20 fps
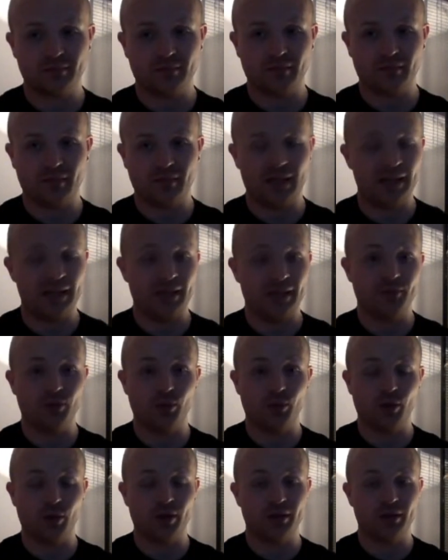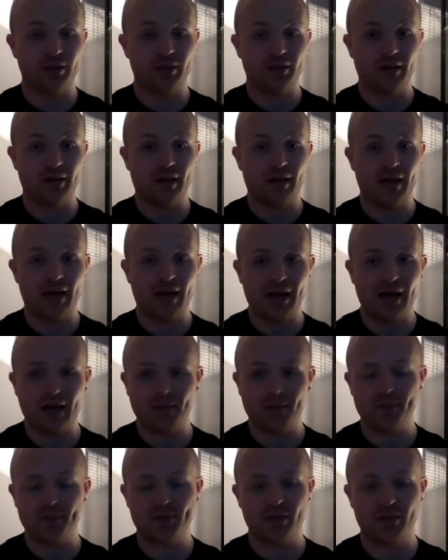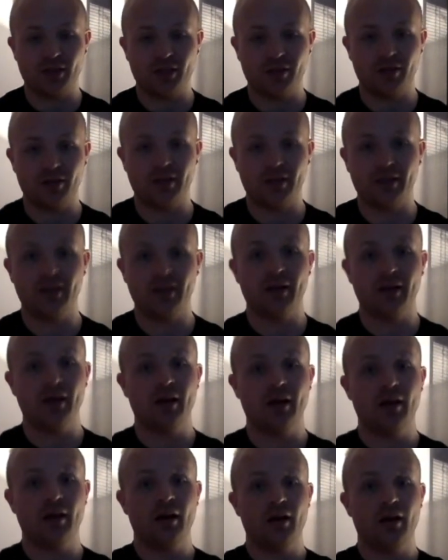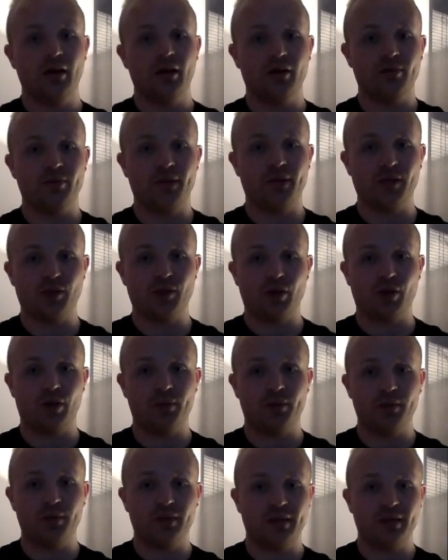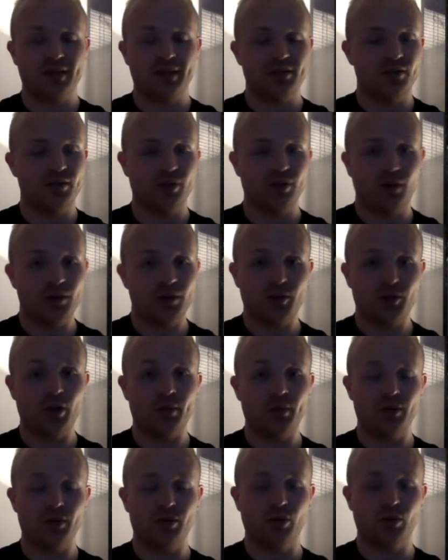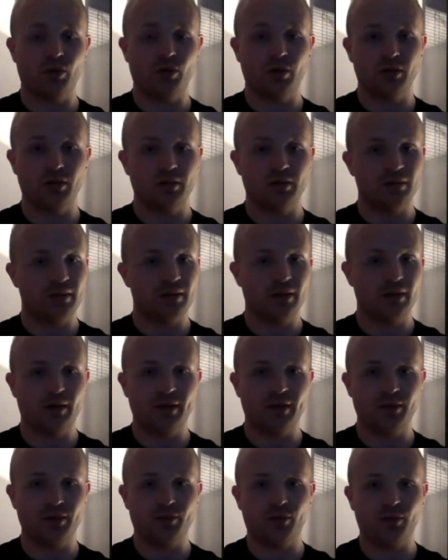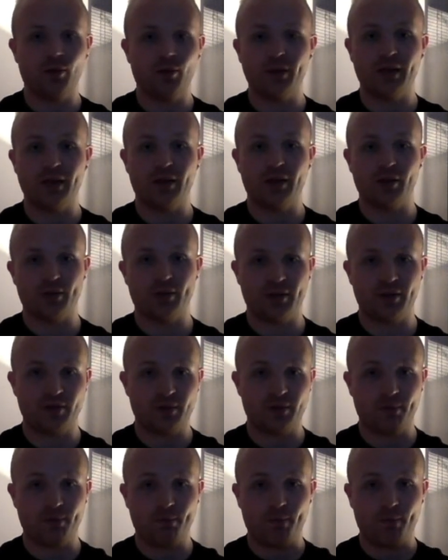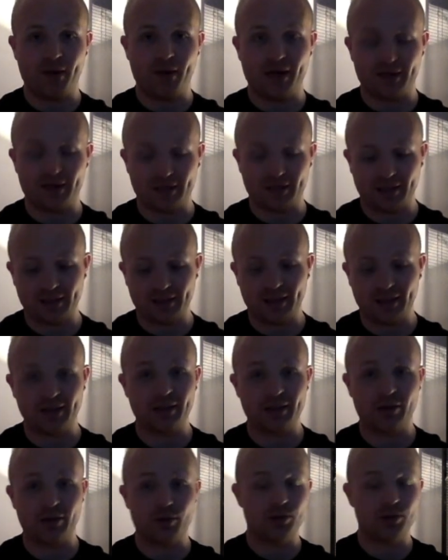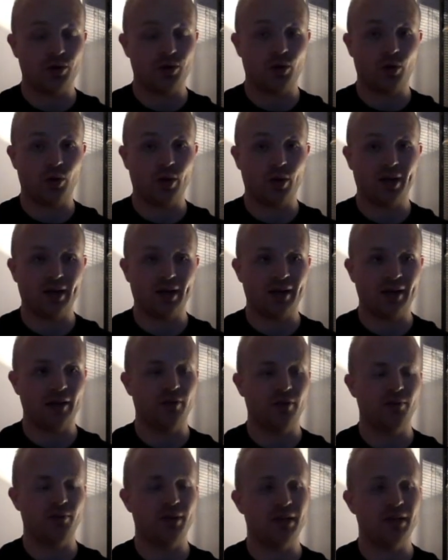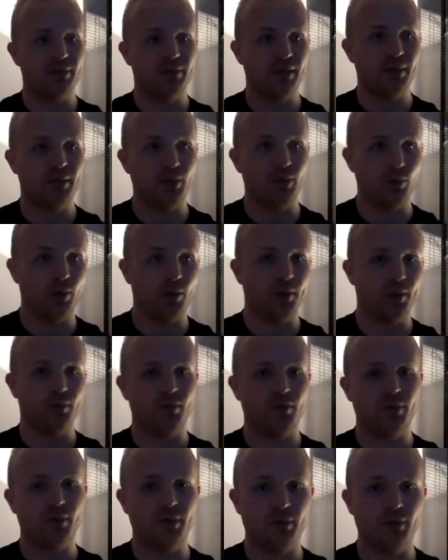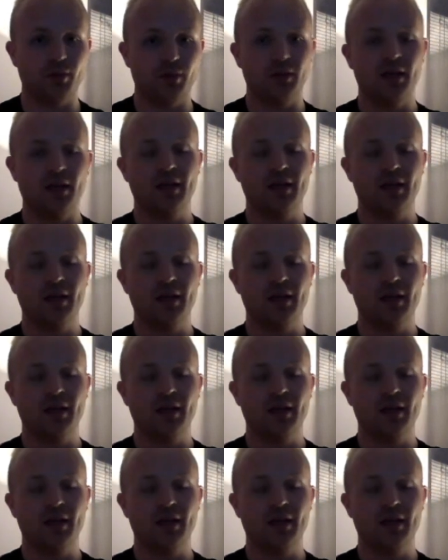I live to work. I absolutely love my job. It's not a job at all. I do 14-hour shift, bang, like that. They go so quick. I love meeting people, work with people.